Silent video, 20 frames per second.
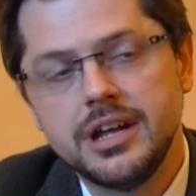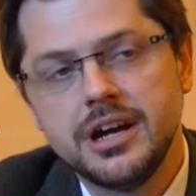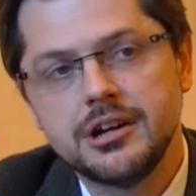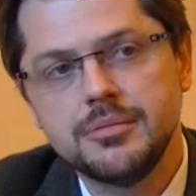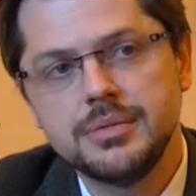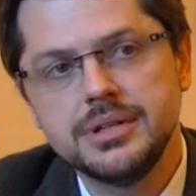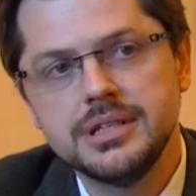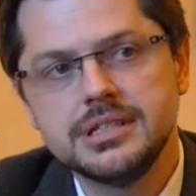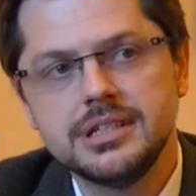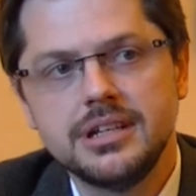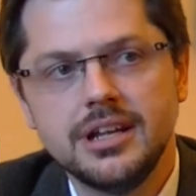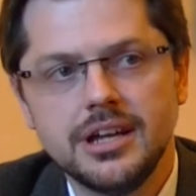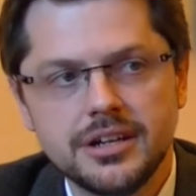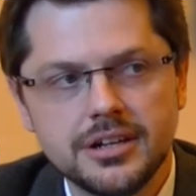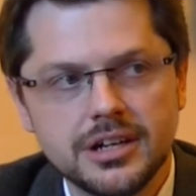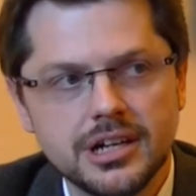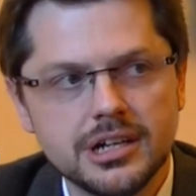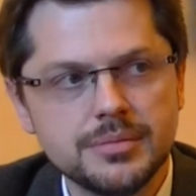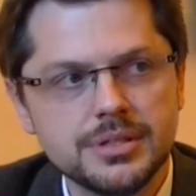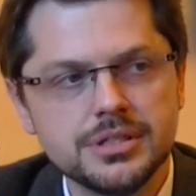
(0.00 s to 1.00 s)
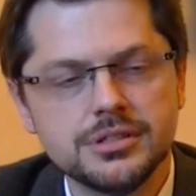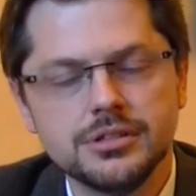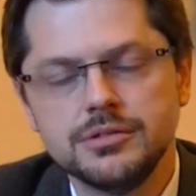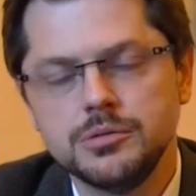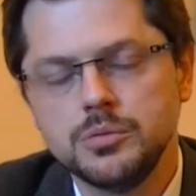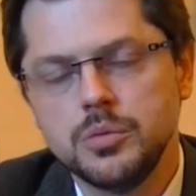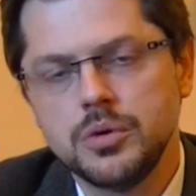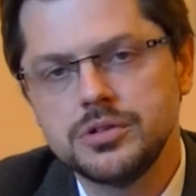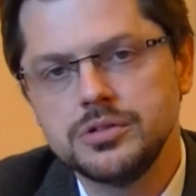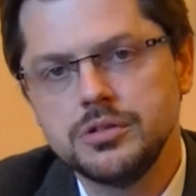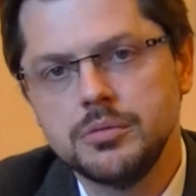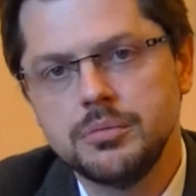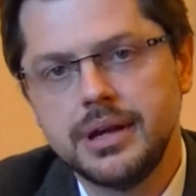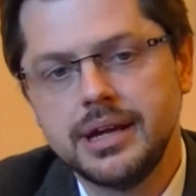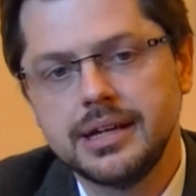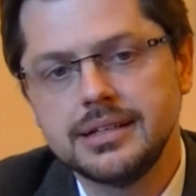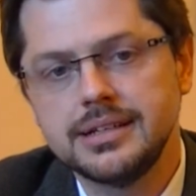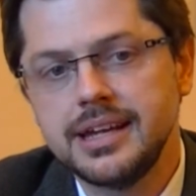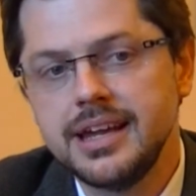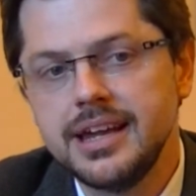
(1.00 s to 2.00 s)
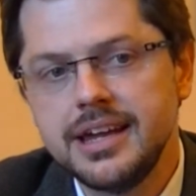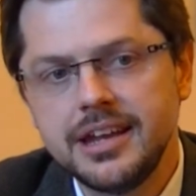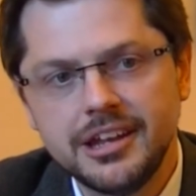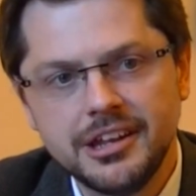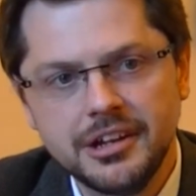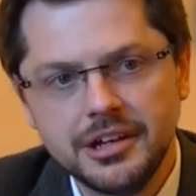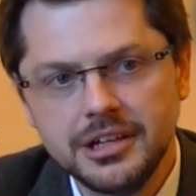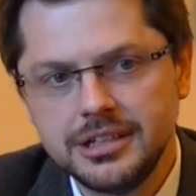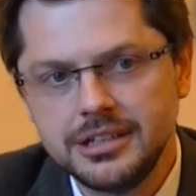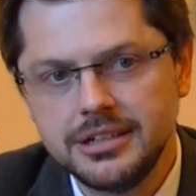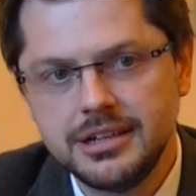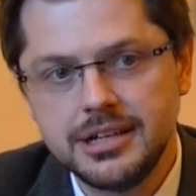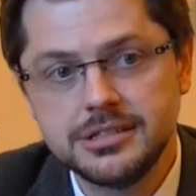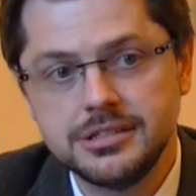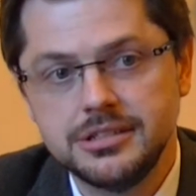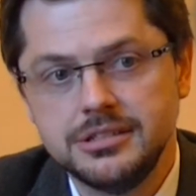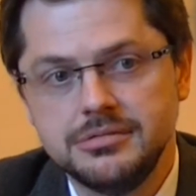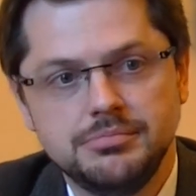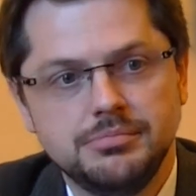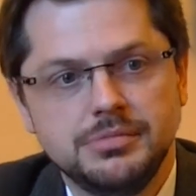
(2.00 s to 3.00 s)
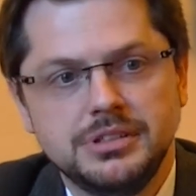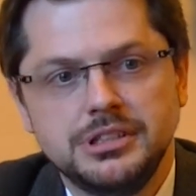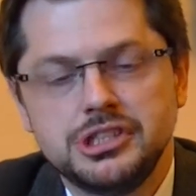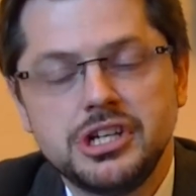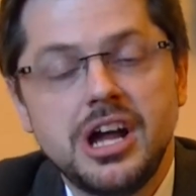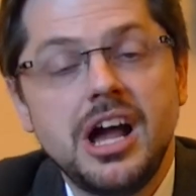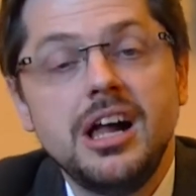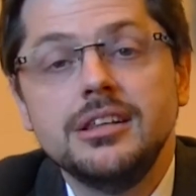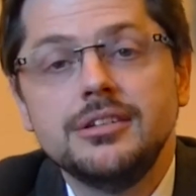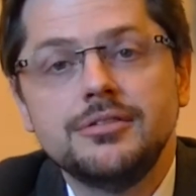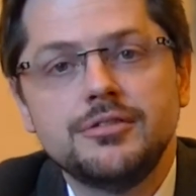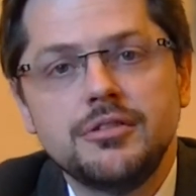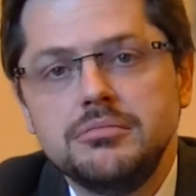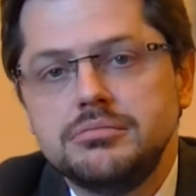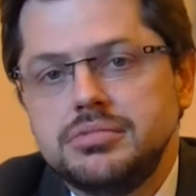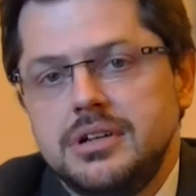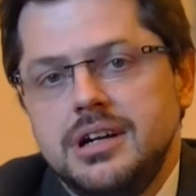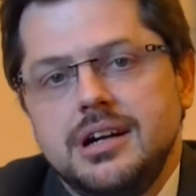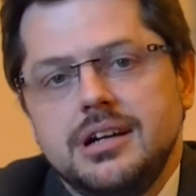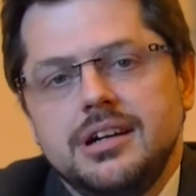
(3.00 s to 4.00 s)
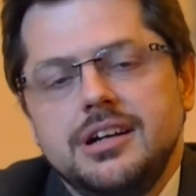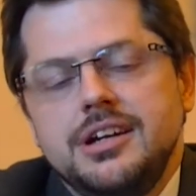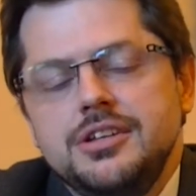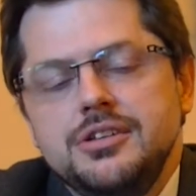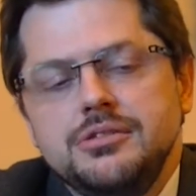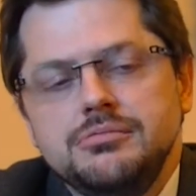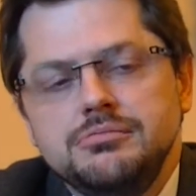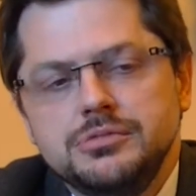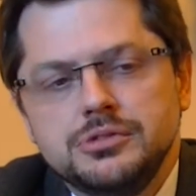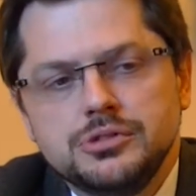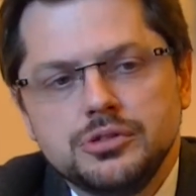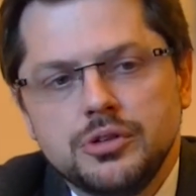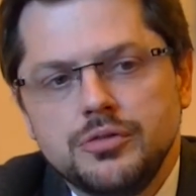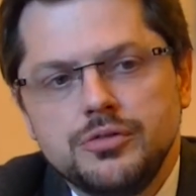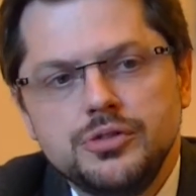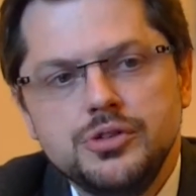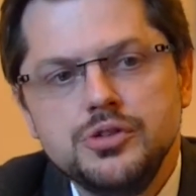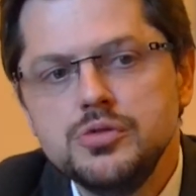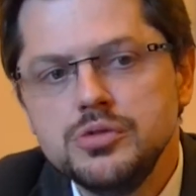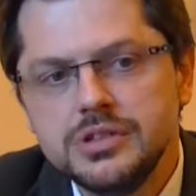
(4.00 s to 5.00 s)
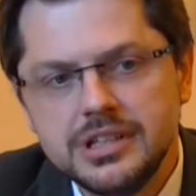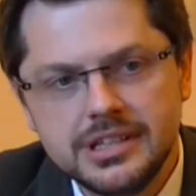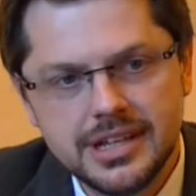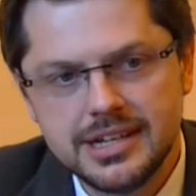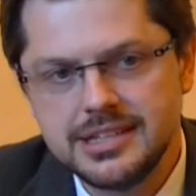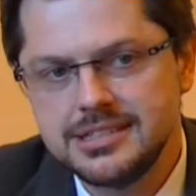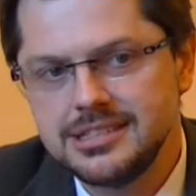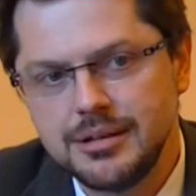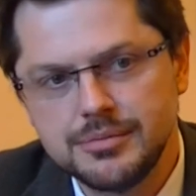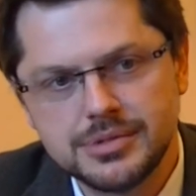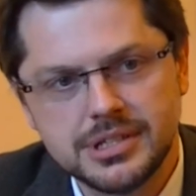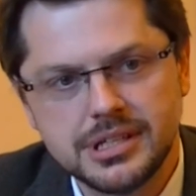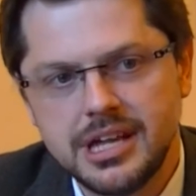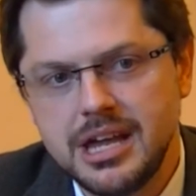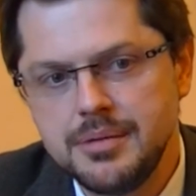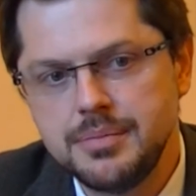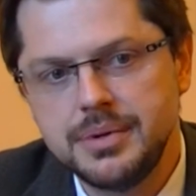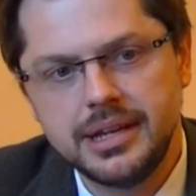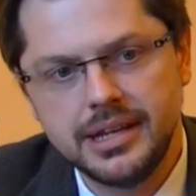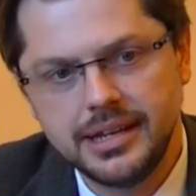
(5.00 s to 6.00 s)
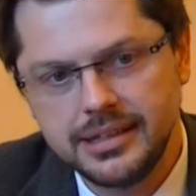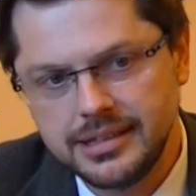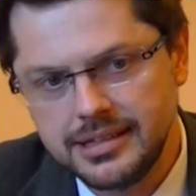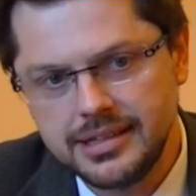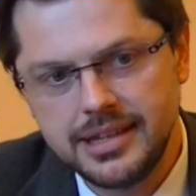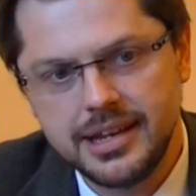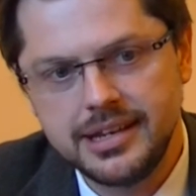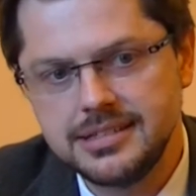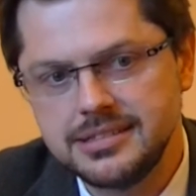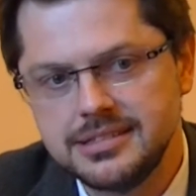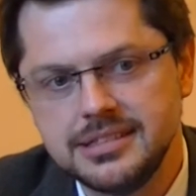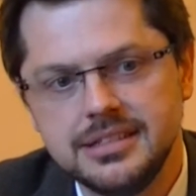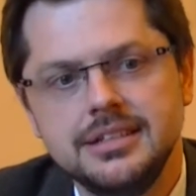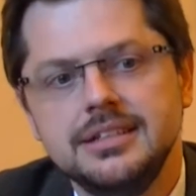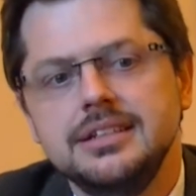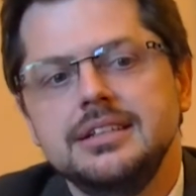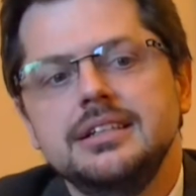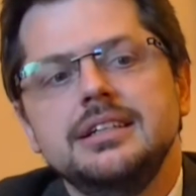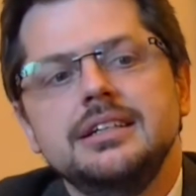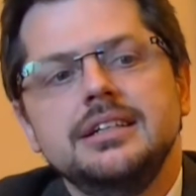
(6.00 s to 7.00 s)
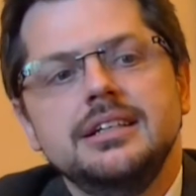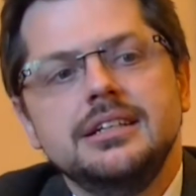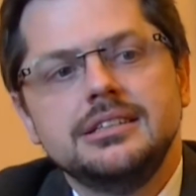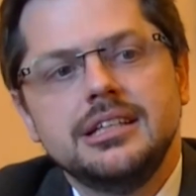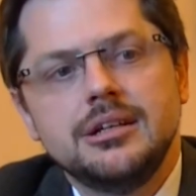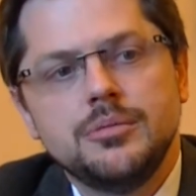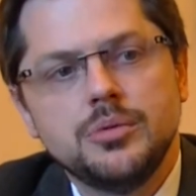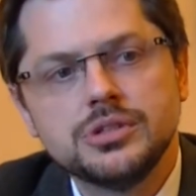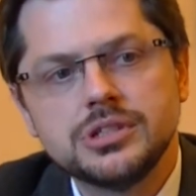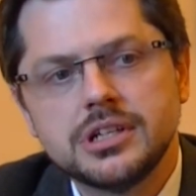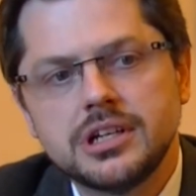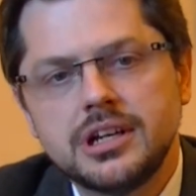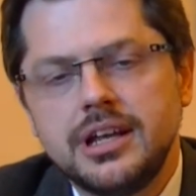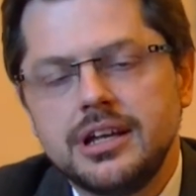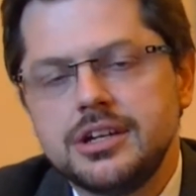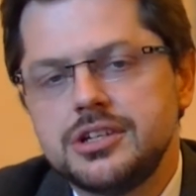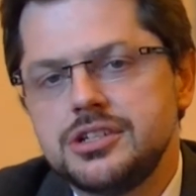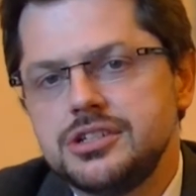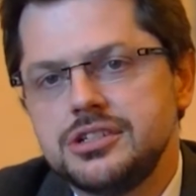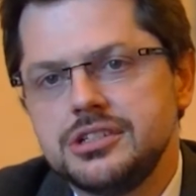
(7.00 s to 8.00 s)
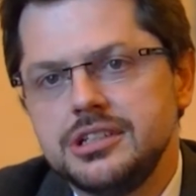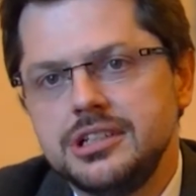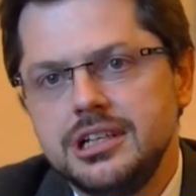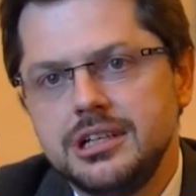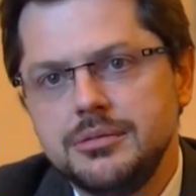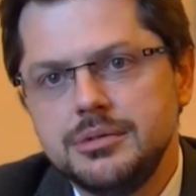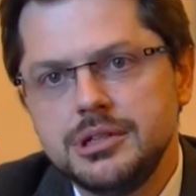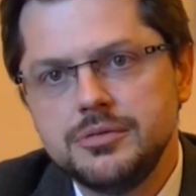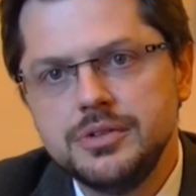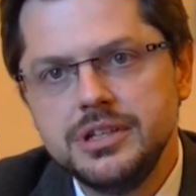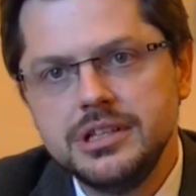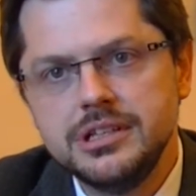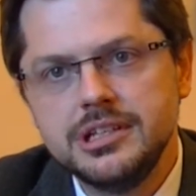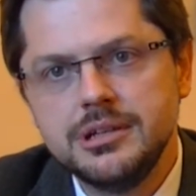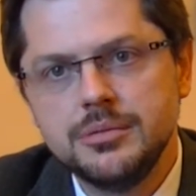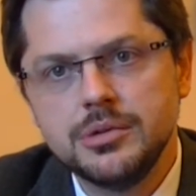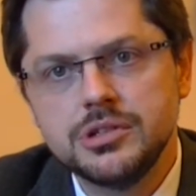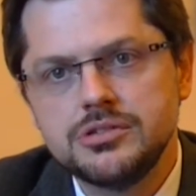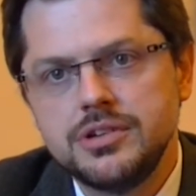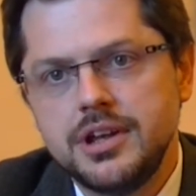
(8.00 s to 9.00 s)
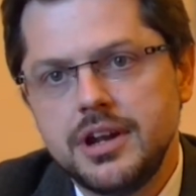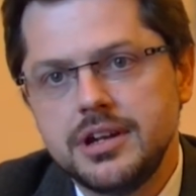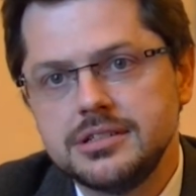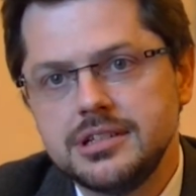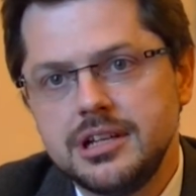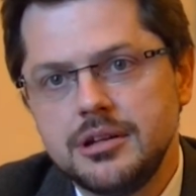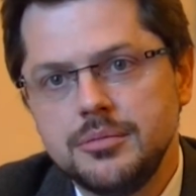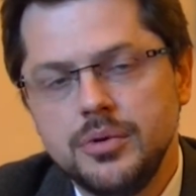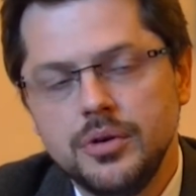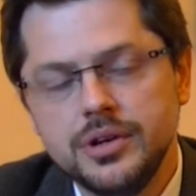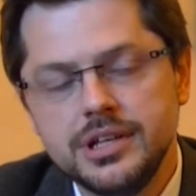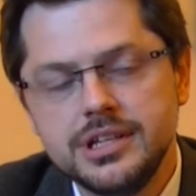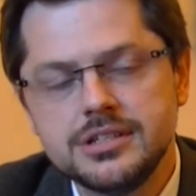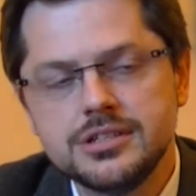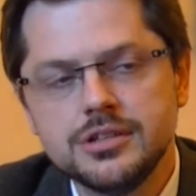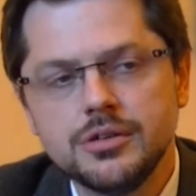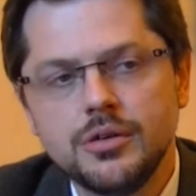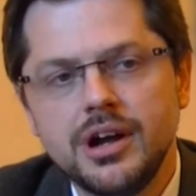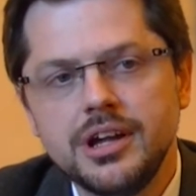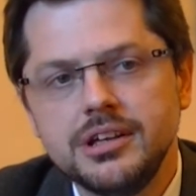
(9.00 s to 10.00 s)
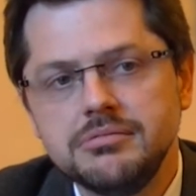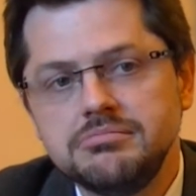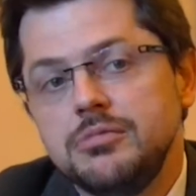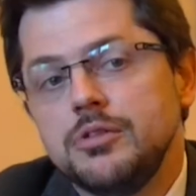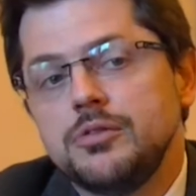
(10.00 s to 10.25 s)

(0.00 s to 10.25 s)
armies and other armies of the Warsaw Pact. Again, as a child from Prague, I sort of knew there is something happening, that there was a clash between the demonstrators and the police. So I